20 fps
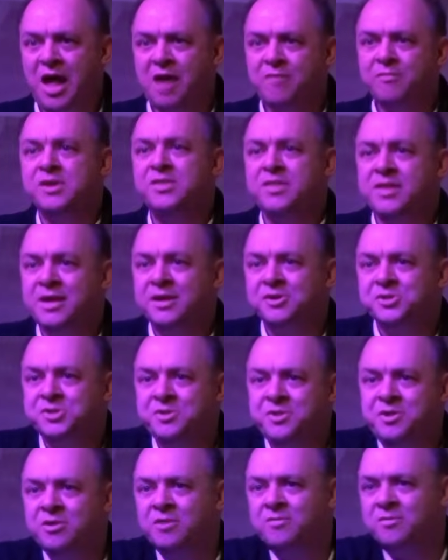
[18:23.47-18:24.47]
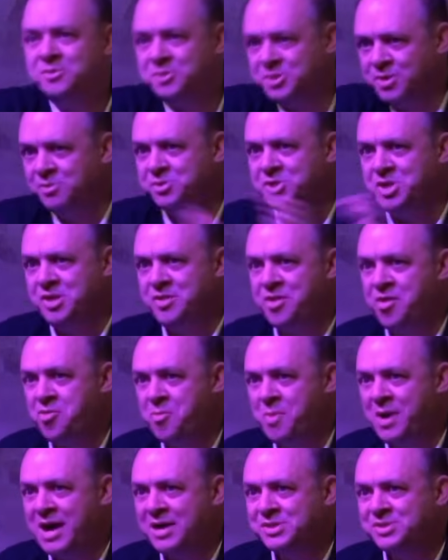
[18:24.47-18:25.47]
Everything else in the universe goes into the
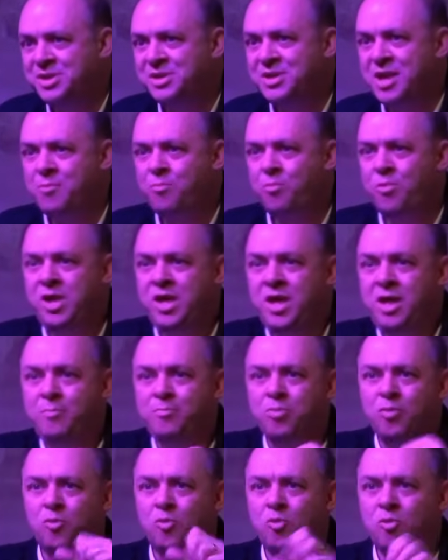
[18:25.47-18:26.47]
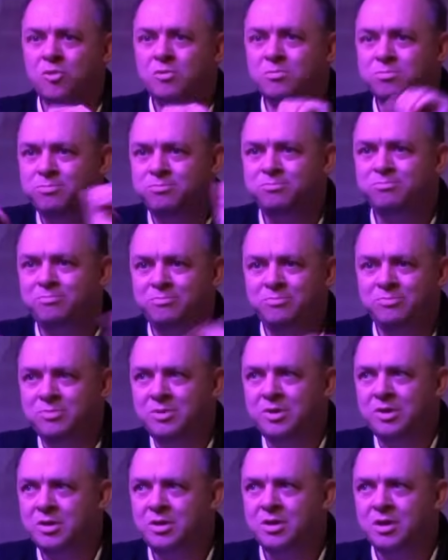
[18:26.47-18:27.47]
other basket. And we poor,
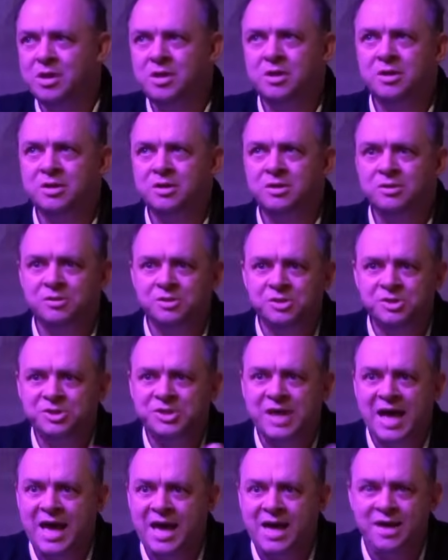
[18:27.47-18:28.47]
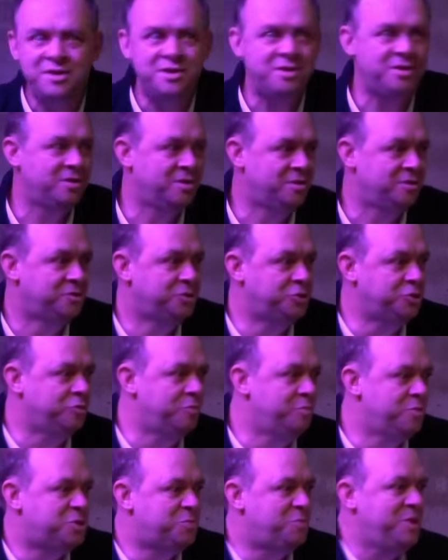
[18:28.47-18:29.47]
sad,
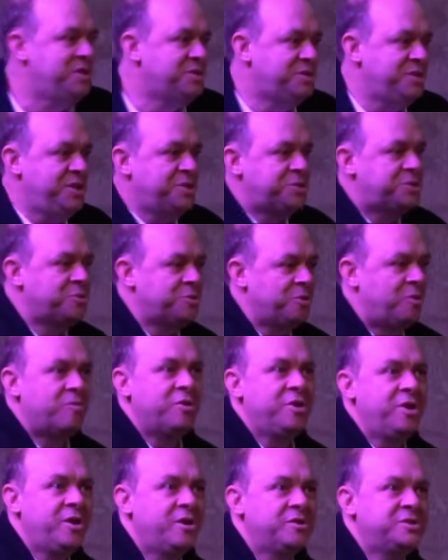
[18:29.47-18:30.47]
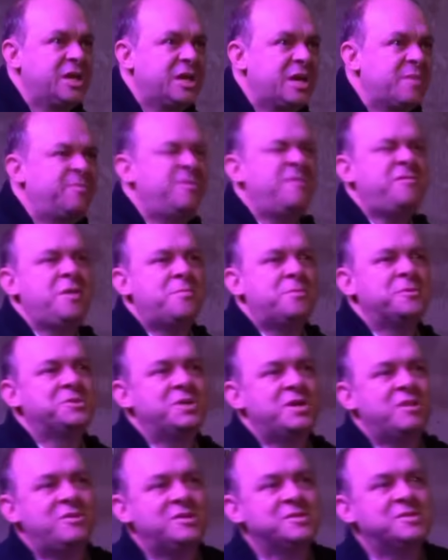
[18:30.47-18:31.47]
doomed species over here take up fifty
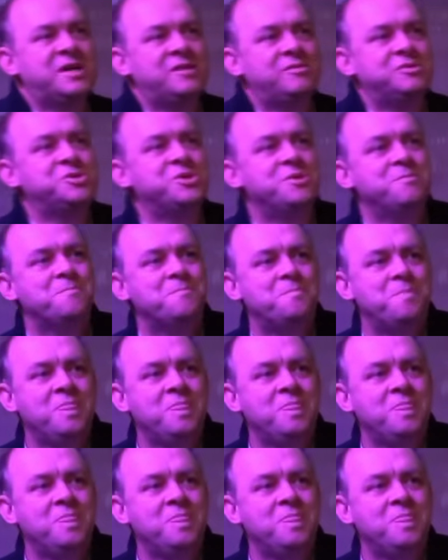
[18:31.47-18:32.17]
percent of ontology.